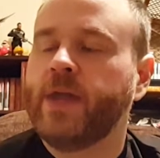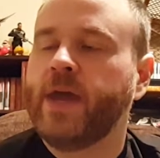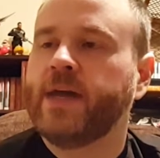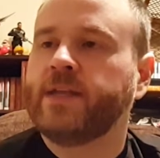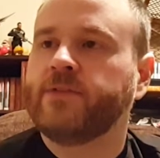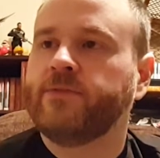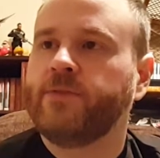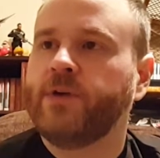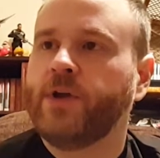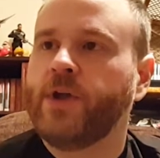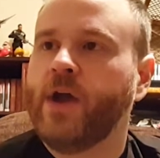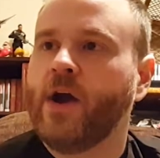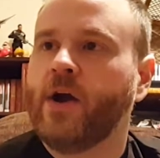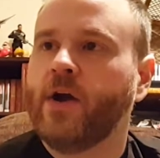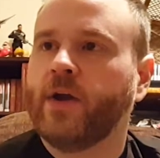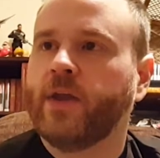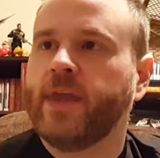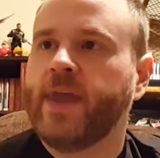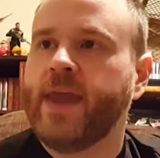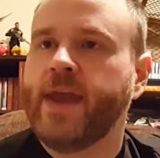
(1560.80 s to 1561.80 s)
yeah, it's very
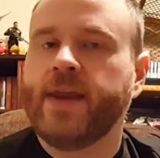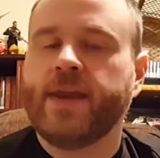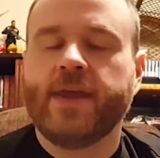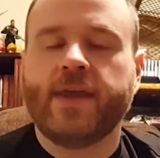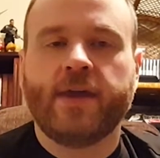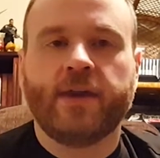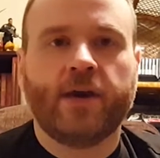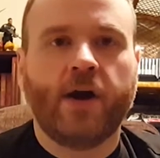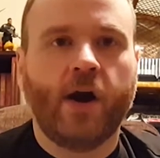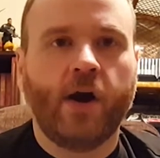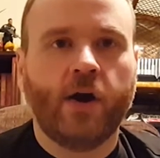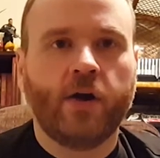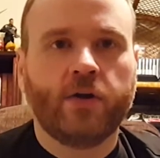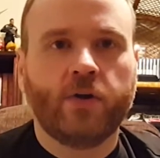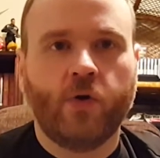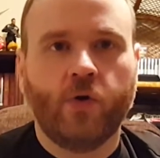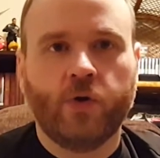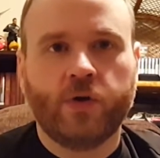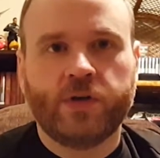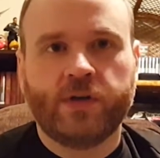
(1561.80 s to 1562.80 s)
arcadey and
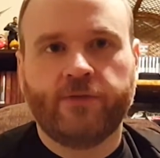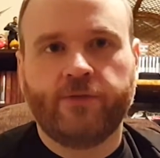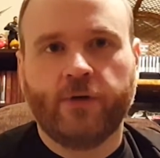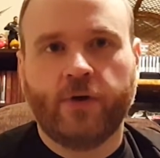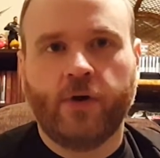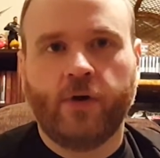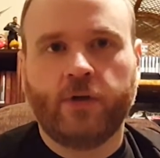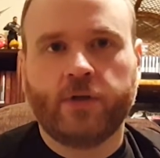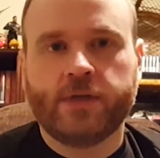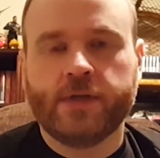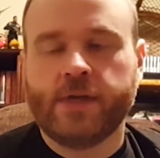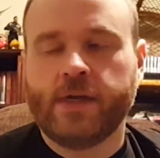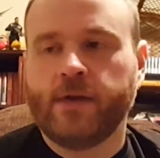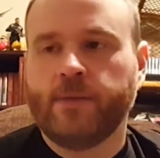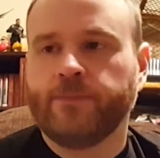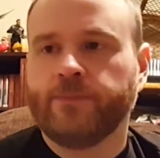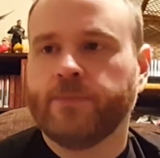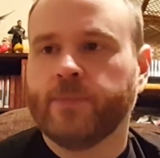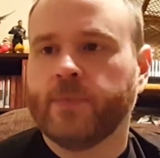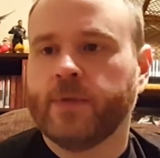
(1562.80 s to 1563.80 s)
hardcore
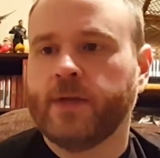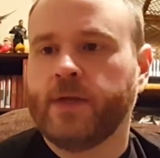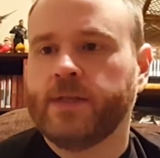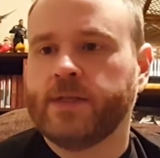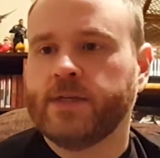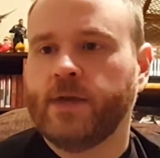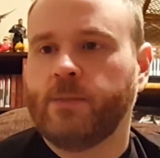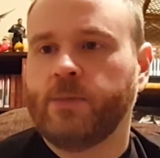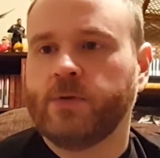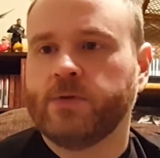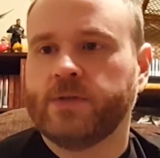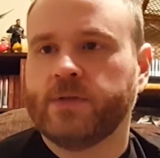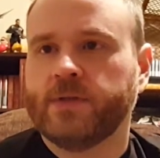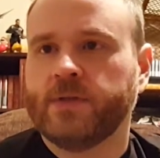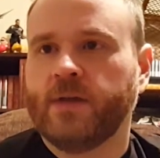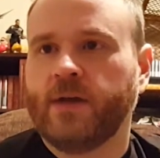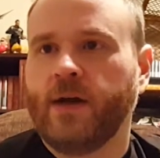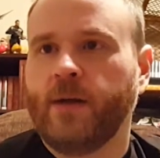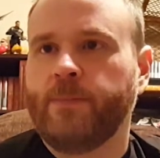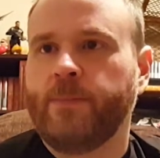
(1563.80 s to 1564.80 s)
difficulty. It's almost
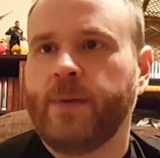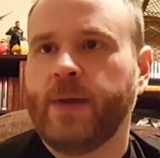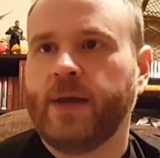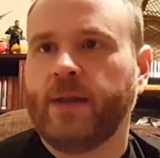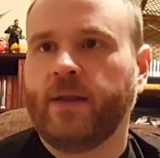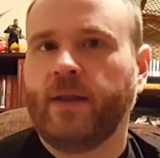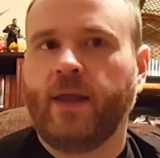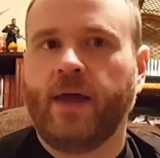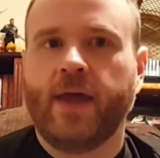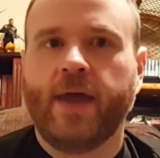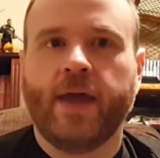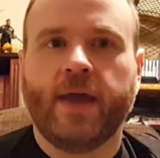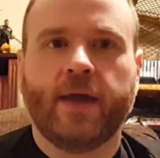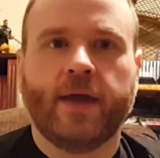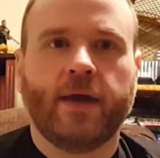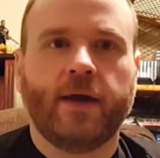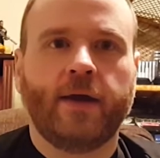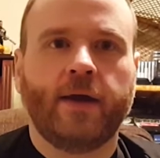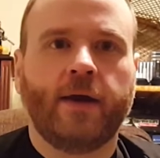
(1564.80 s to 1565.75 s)
a bit like,